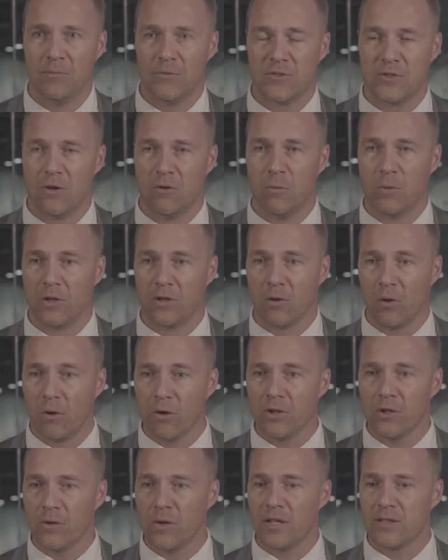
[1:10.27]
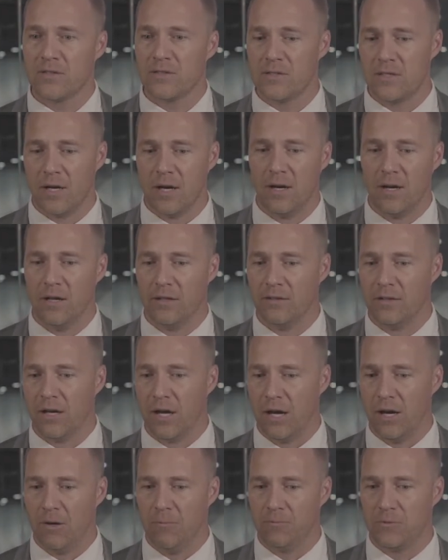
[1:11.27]
So what Leuco has
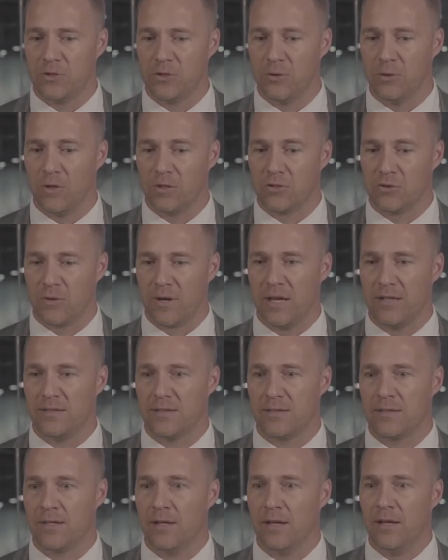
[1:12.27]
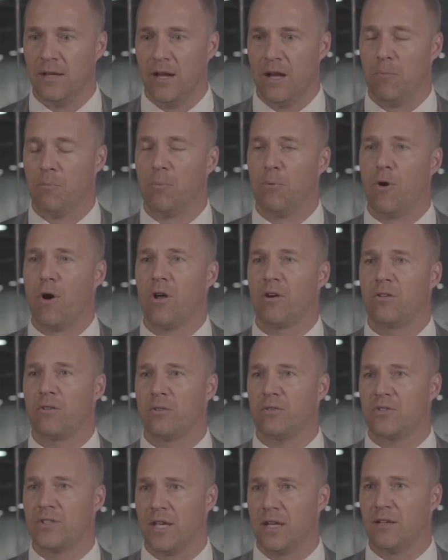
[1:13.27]
done to address a
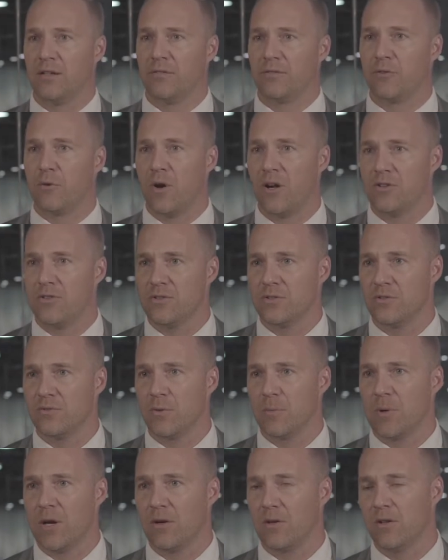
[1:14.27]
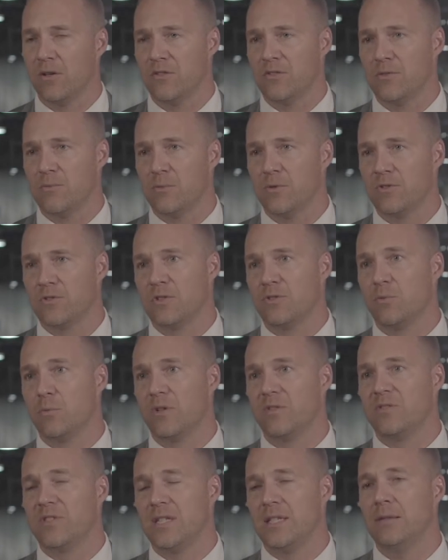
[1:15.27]
broader set of questions from our customers is
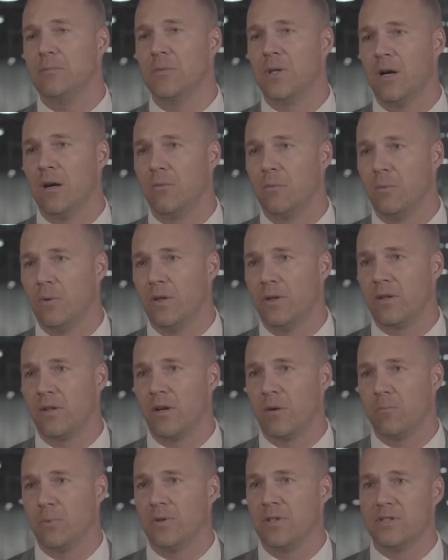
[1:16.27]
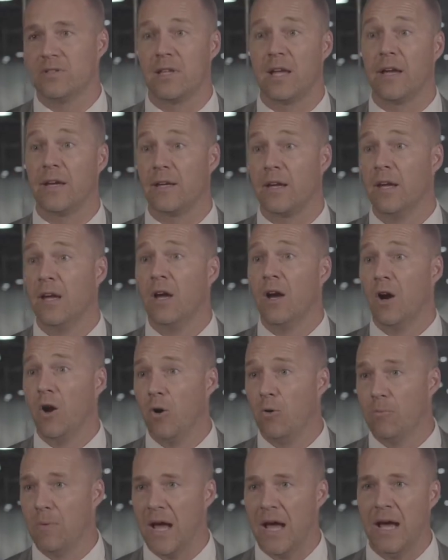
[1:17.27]
we've teamed up with companies like
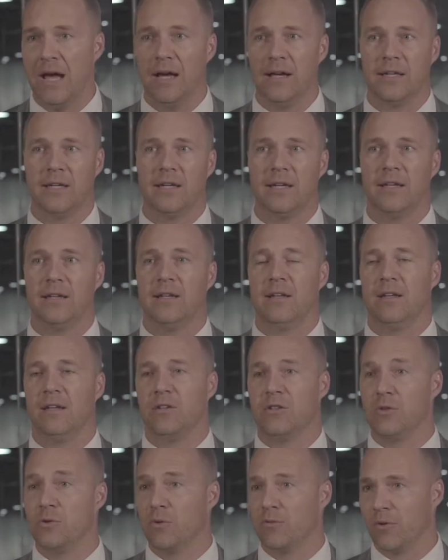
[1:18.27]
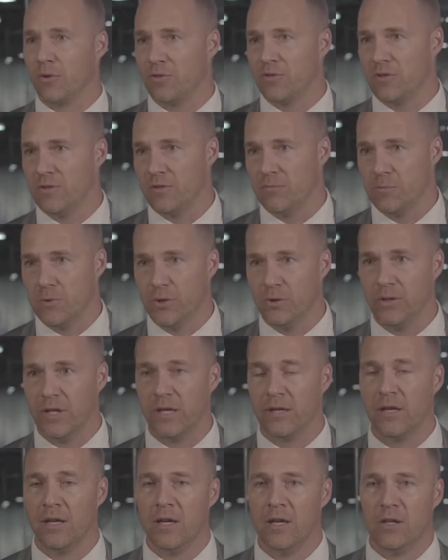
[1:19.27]
HOMAG and the University of
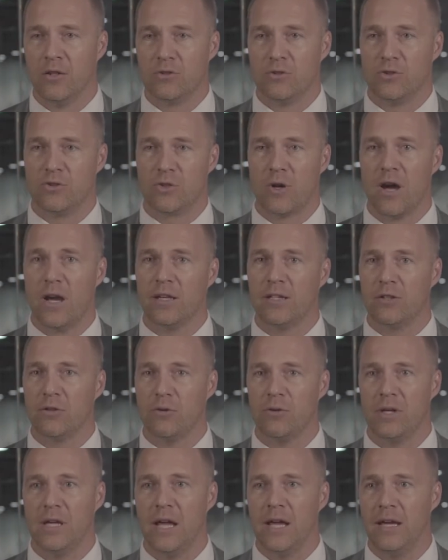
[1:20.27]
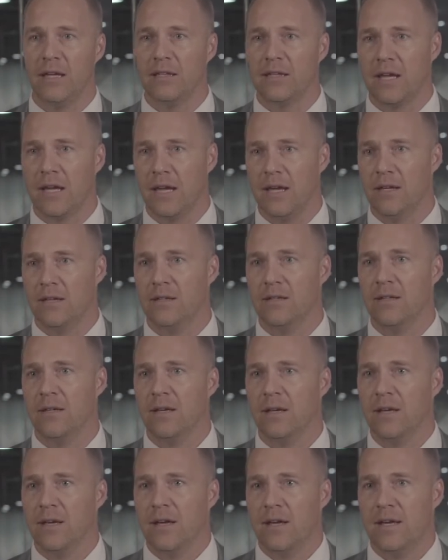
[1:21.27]
Munich to try and create a
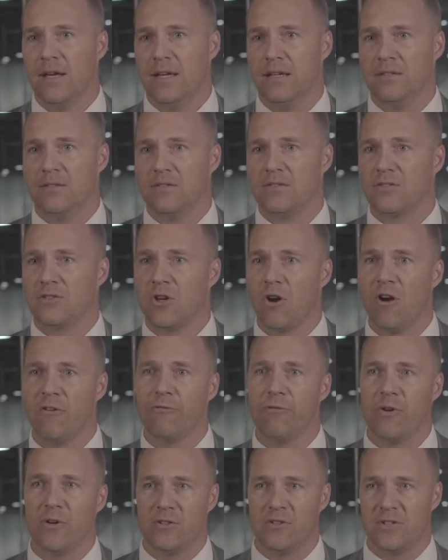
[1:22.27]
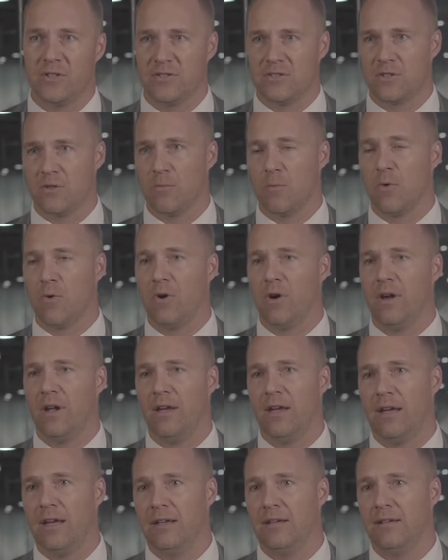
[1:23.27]
software system or
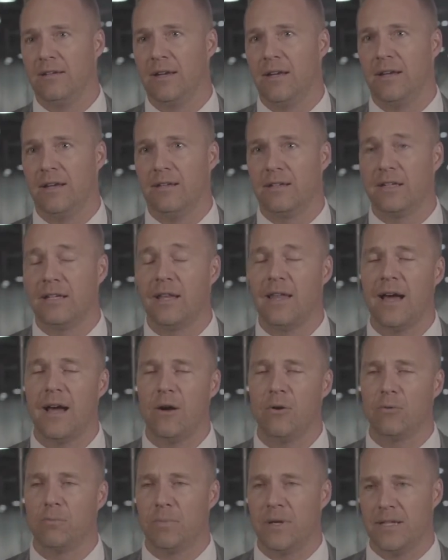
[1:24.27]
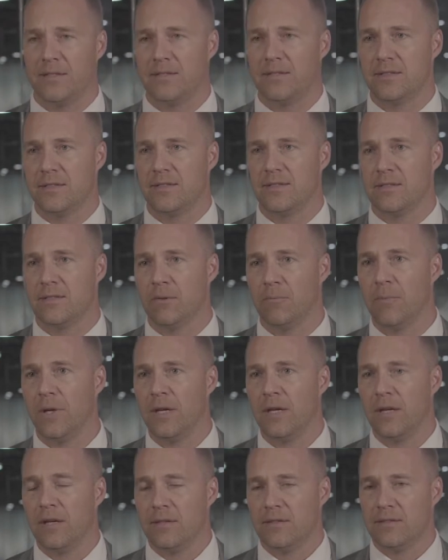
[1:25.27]
a cloud-based system
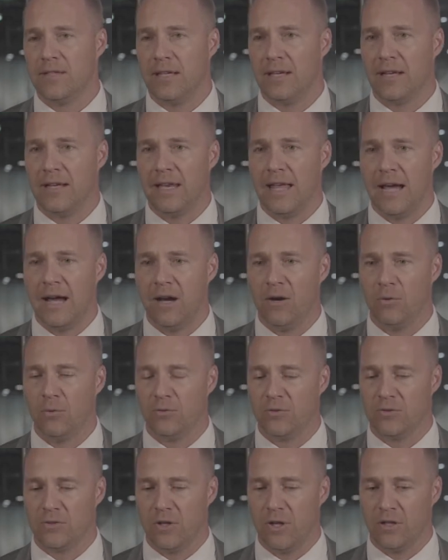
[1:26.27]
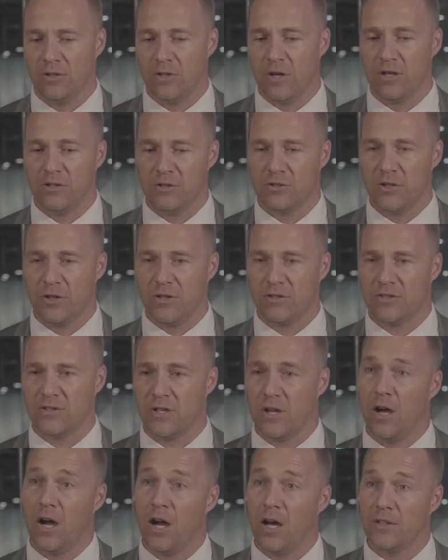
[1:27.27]
that allows not
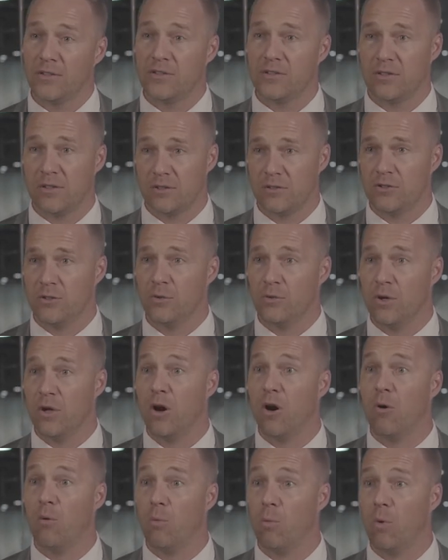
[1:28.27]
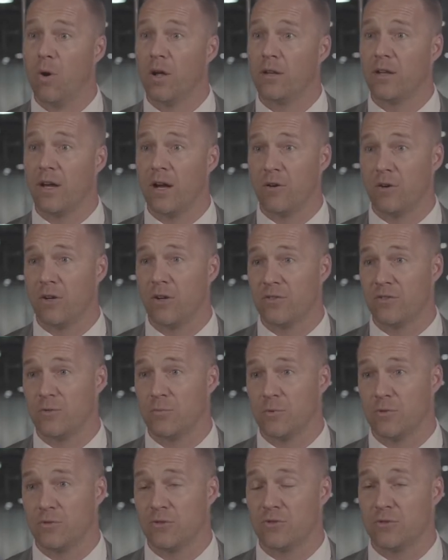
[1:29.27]
just us to know what our
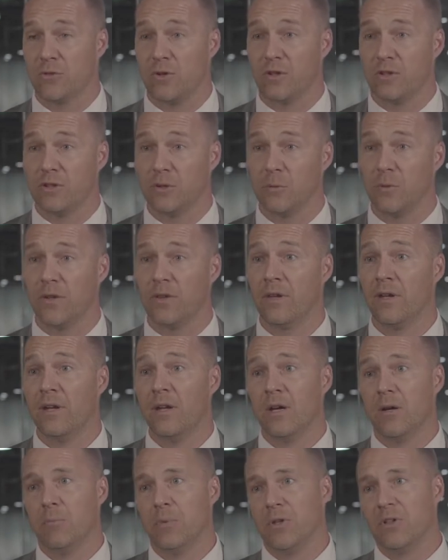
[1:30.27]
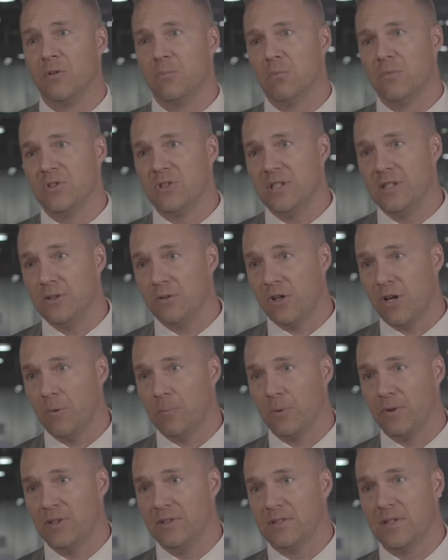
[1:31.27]
customers are struggling with, but the machine
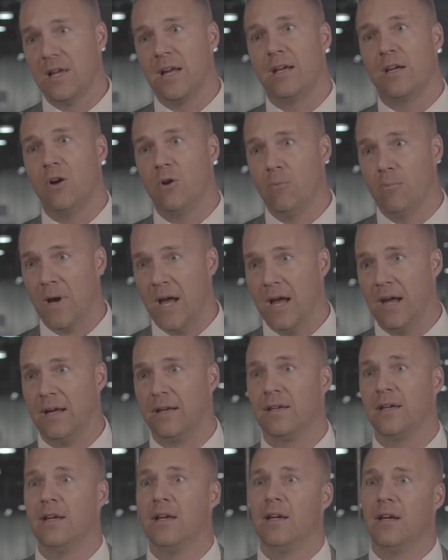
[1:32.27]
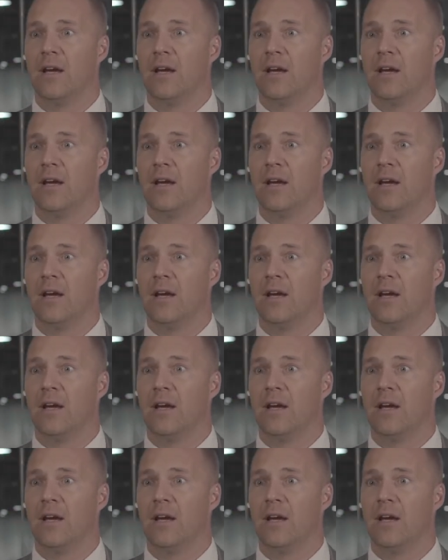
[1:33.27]
companies like HOMAG